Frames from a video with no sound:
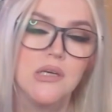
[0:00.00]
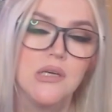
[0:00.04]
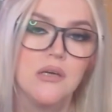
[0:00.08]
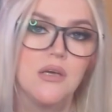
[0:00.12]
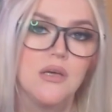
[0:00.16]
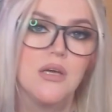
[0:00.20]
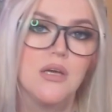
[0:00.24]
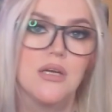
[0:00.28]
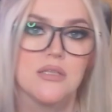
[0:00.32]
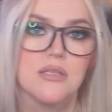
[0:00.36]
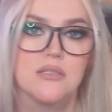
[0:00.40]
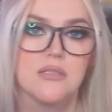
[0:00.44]

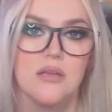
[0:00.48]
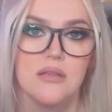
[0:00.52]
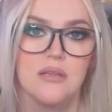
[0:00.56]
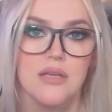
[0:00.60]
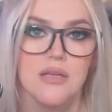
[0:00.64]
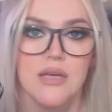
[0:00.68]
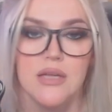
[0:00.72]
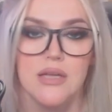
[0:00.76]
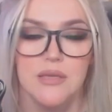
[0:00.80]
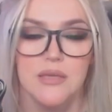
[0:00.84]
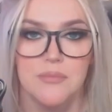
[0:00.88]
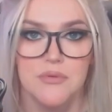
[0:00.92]
It's not like
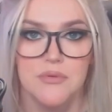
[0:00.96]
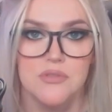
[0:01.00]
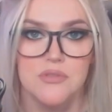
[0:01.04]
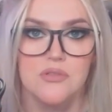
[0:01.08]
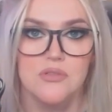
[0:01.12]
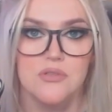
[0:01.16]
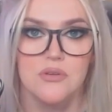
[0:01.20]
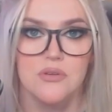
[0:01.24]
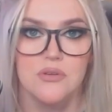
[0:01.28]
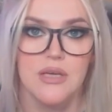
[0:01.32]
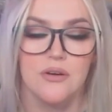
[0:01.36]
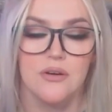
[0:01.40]
anyone's going to
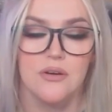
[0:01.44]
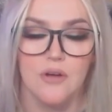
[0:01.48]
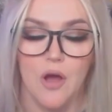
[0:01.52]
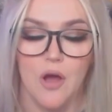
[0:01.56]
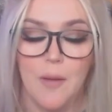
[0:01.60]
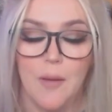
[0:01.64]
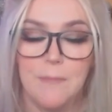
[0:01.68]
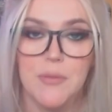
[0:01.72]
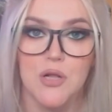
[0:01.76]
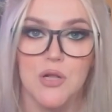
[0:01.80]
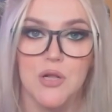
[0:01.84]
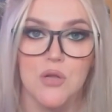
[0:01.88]
get an
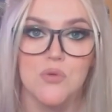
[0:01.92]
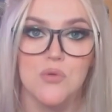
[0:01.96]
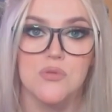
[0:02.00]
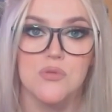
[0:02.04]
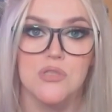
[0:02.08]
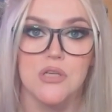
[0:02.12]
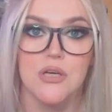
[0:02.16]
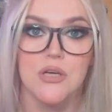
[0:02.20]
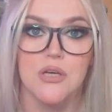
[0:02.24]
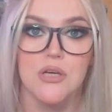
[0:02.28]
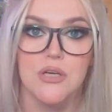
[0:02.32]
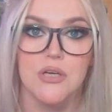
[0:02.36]
up-close
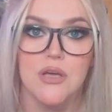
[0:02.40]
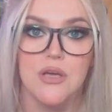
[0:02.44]
look.